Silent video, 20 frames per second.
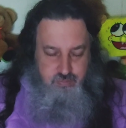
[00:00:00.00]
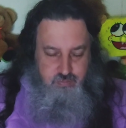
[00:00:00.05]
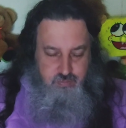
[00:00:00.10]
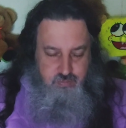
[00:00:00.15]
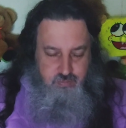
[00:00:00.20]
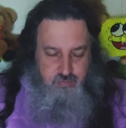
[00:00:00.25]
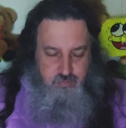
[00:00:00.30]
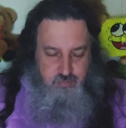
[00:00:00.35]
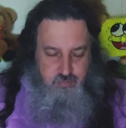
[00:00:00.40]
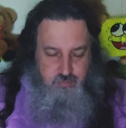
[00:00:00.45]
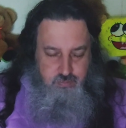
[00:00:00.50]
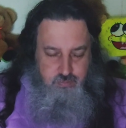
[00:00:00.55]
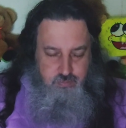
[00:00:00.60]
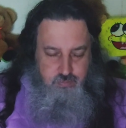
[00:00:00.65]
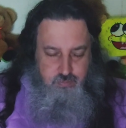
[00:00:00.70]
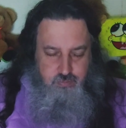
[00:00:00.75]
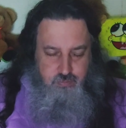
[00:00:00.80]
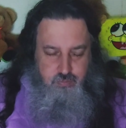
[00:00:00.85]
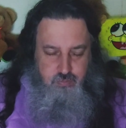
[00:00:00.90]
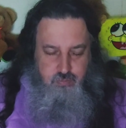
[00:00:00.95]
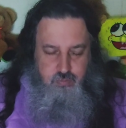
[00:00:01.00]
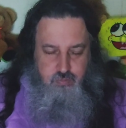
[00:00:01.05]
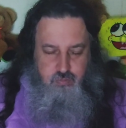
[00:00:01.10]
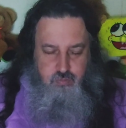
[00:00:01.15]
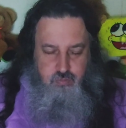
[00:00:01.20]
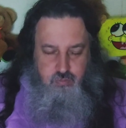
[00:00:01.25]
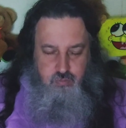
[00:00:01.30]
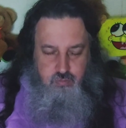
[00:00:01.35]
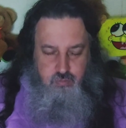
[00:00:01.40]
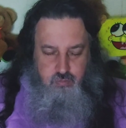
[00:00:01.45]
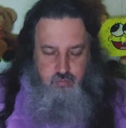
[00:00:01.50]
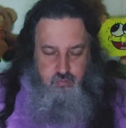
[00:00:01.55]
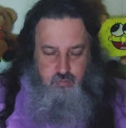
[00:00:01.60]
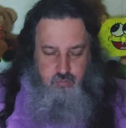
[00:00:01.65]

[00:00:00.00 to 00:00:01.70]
[no speech]